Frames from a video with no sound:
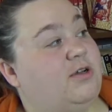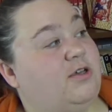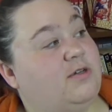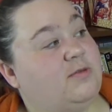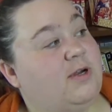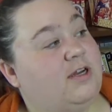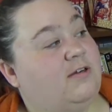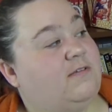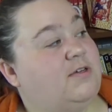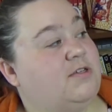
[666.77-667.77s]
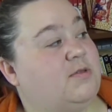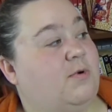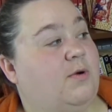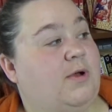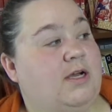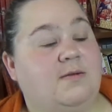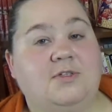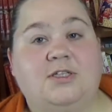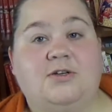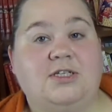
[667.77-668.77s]
you is Record of Lotus War, Welcome
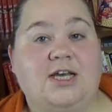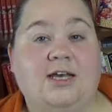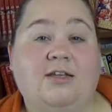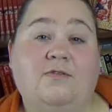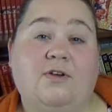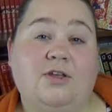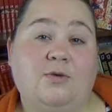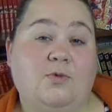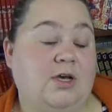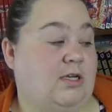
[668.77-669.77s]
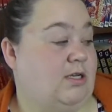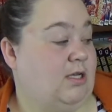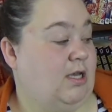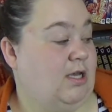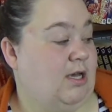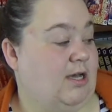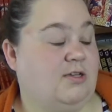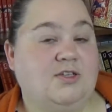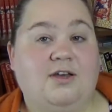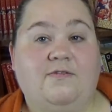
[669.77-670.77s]
to Lotus Island, Volume 1. I
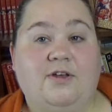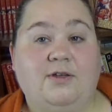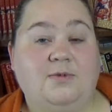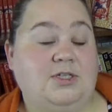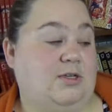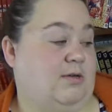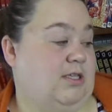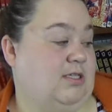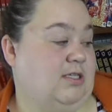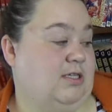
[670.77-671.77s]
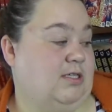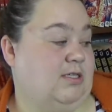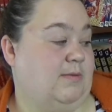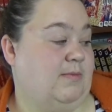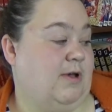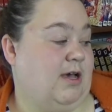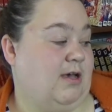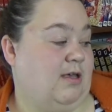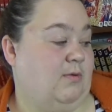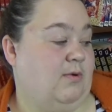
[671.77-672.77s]
also have Volume 2. This is
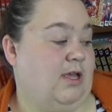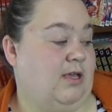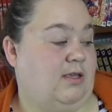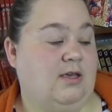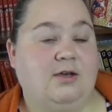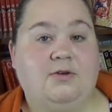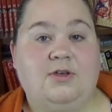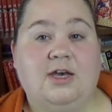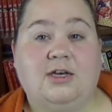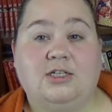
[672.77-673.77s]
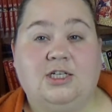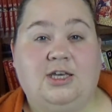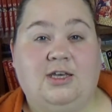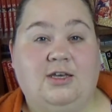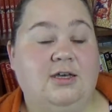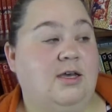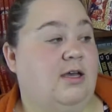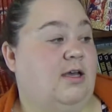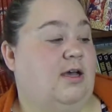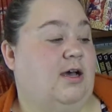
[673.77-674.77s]
by Rei Hyakuyashiki.
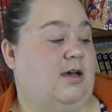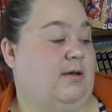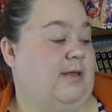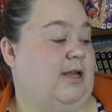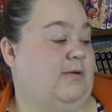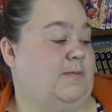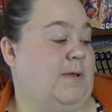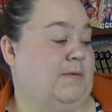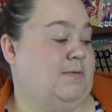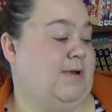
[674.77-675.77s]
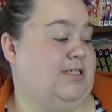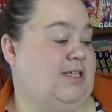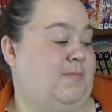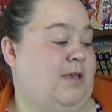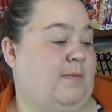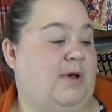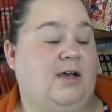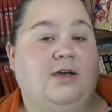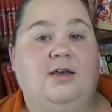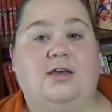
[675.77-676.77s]
And it was published by CPM
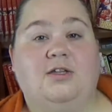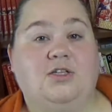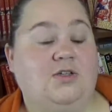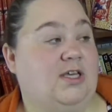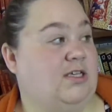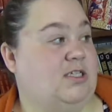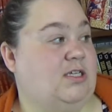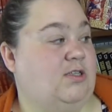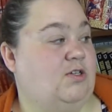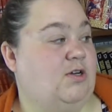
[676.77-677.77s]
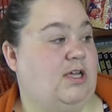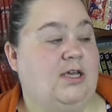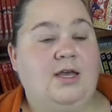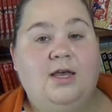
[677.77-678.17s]
Manga in 2003,